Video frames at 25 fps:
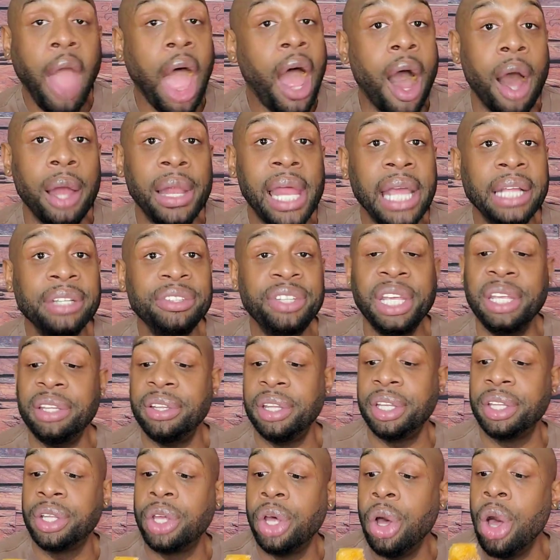All I can tell you
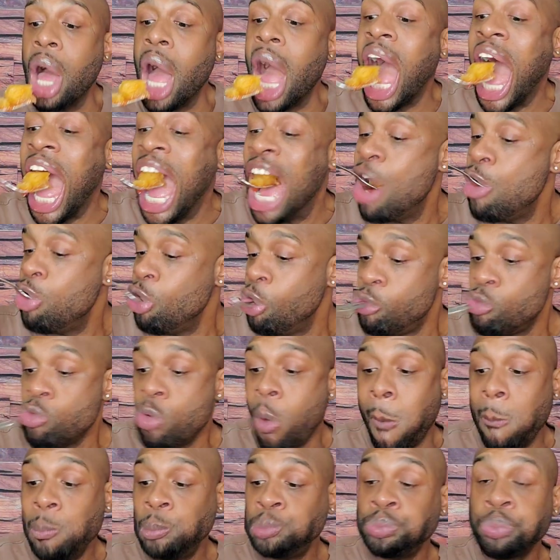is it's good.
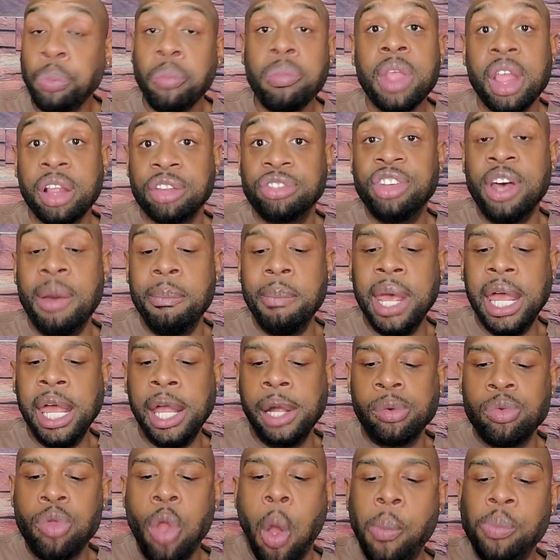So
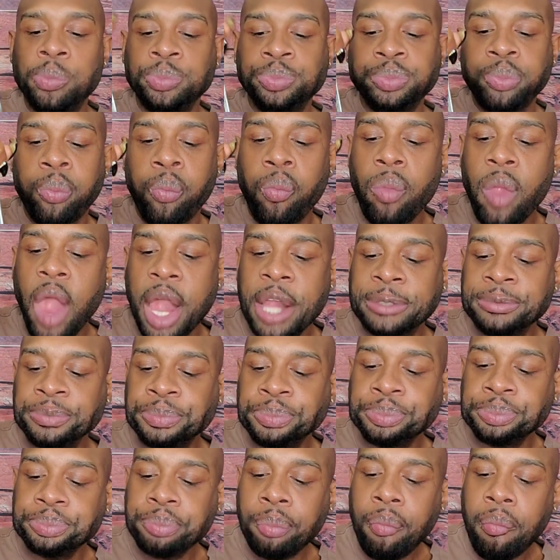me,
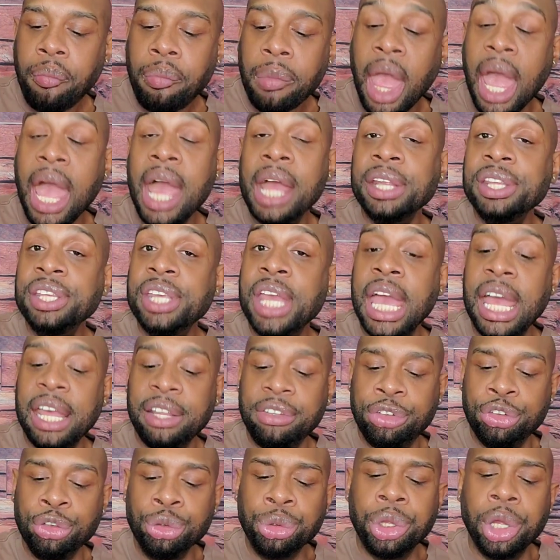and
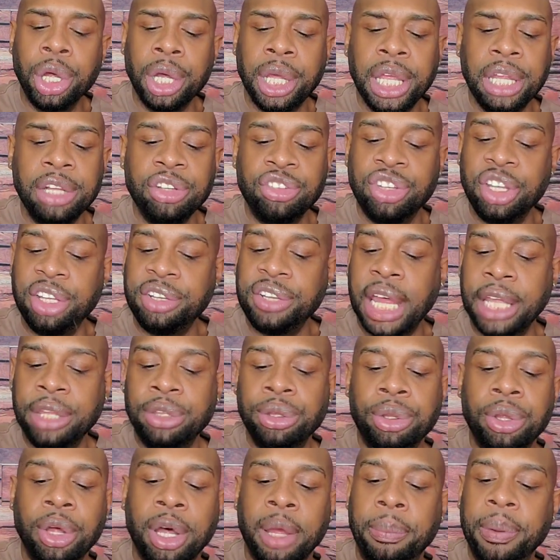yes, you cook it just
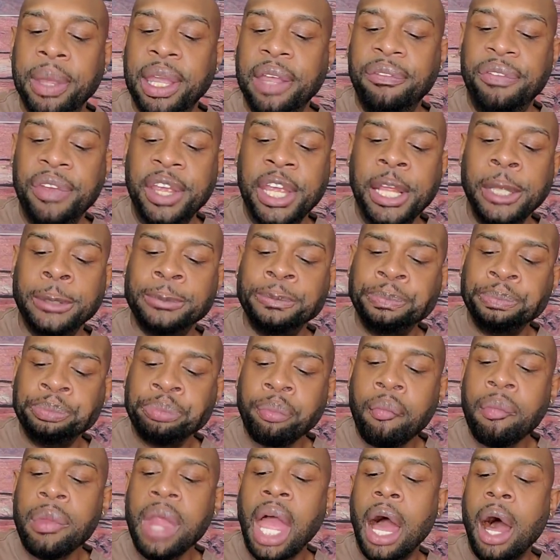like you cook a pig feet.
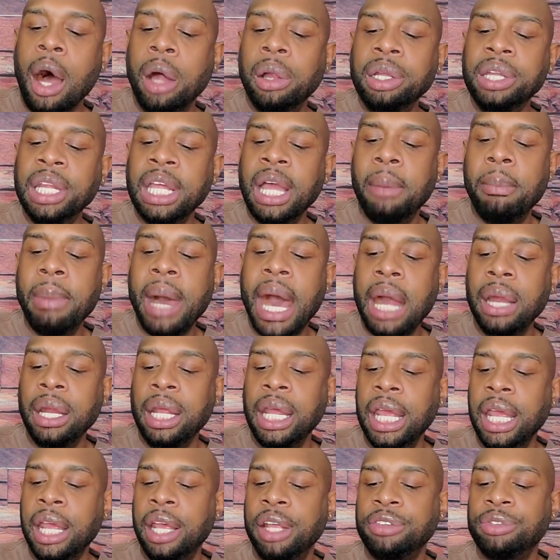Only thing about
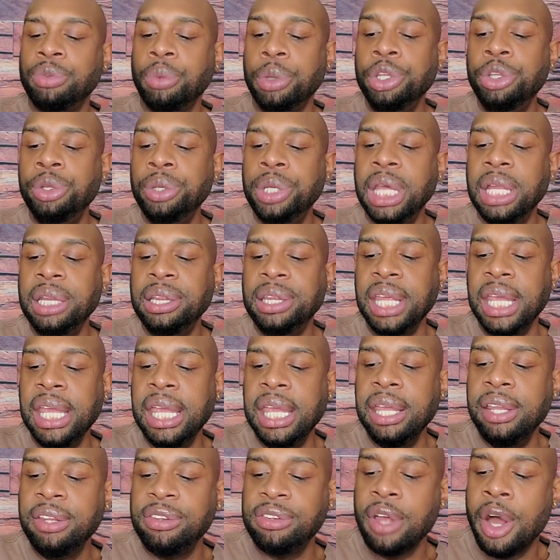it is when you get
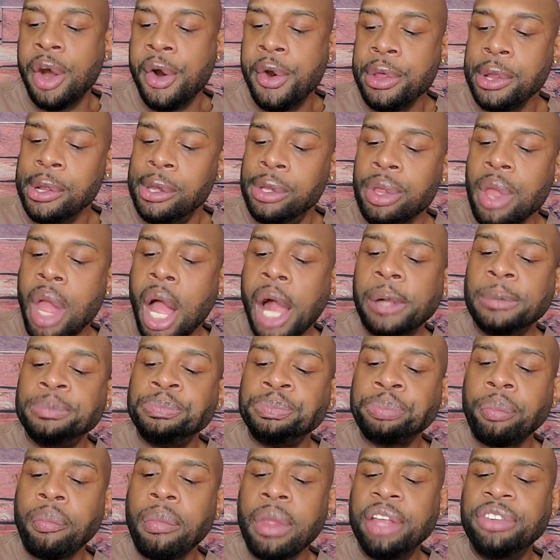these,
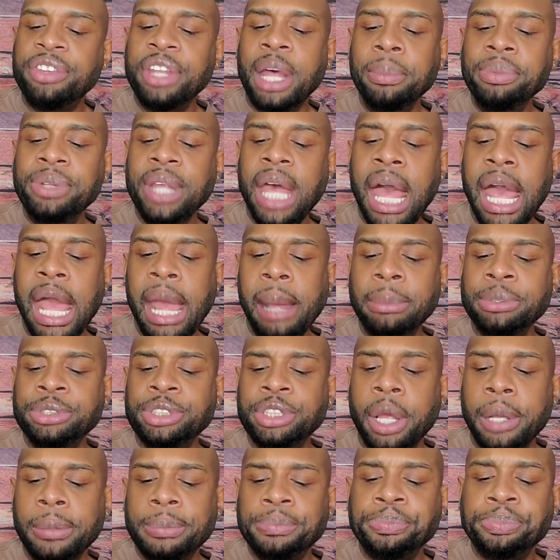
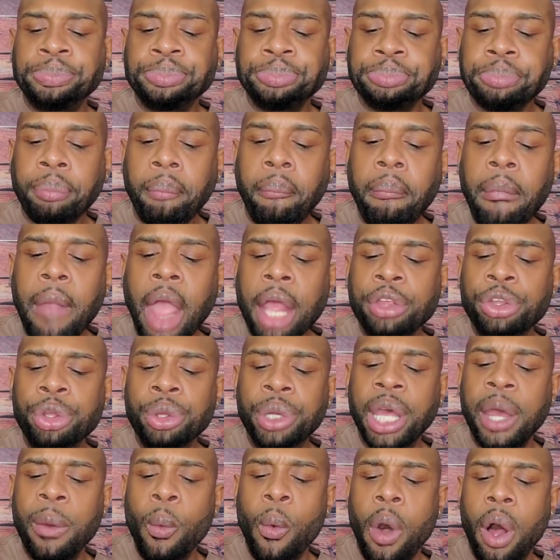sometimes
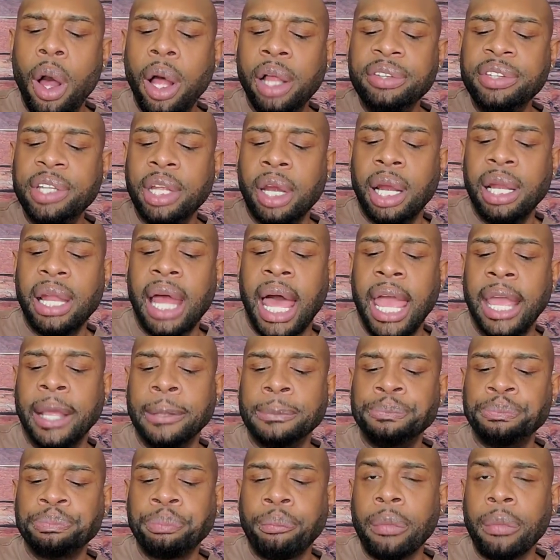you get ones that are like